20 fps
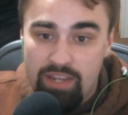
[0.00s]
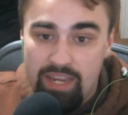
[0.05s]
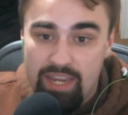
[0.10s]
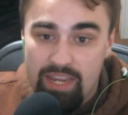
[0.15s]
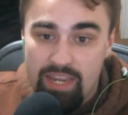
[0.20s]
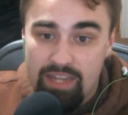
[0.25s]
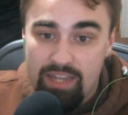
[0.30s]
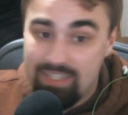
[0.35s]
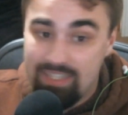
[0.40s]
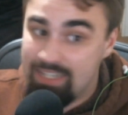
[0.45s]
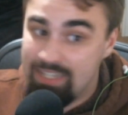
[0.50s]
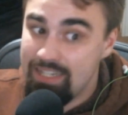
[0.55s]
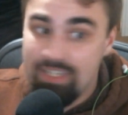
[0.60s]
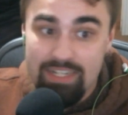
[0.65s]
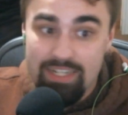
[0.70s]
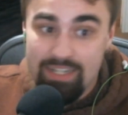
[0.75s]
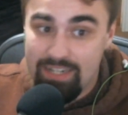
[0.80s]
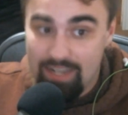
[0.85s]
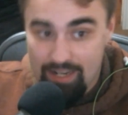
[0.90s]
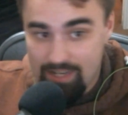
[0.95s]
and he
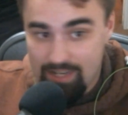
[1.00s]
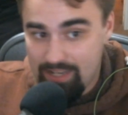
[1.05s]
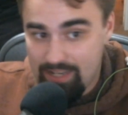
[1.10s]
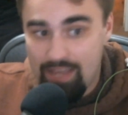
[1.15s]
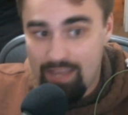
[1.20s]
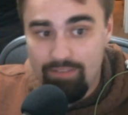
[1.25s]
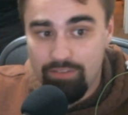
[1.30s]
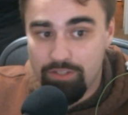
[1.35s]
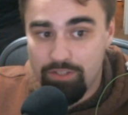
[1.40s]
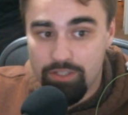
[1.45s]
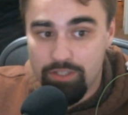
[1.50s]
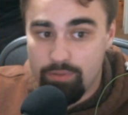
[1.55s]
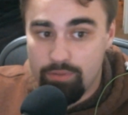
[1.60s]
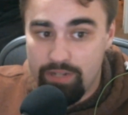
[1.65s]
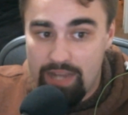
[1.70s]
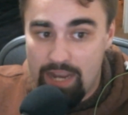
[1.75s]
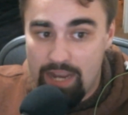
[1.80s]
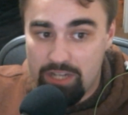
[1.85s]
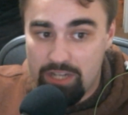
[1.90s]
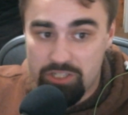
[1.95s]
did not have a good
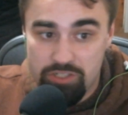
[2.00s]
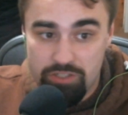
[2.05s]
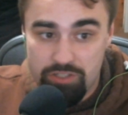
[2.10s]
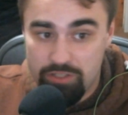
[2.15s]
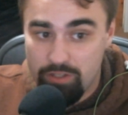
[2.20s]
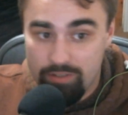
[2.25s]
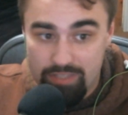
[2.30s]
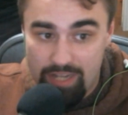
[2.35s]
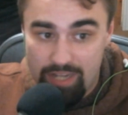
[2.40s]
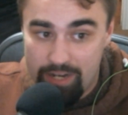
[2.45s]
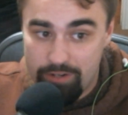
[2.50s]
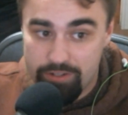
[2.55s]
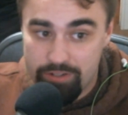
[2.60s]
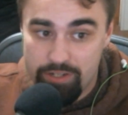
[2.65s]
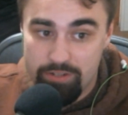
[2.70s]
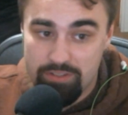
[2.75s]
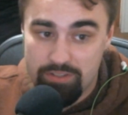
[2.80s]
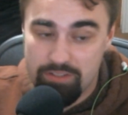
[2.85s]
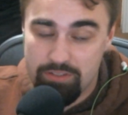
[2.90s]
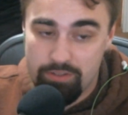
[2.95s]
reaction to those higher
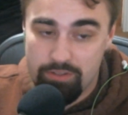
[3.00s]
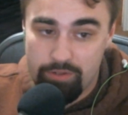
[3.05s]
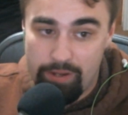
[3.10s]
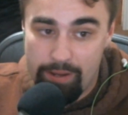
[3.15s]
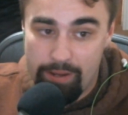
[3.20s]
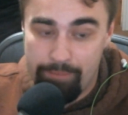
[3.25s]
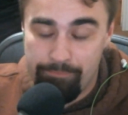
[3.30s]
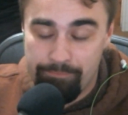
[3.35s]
doses, okay?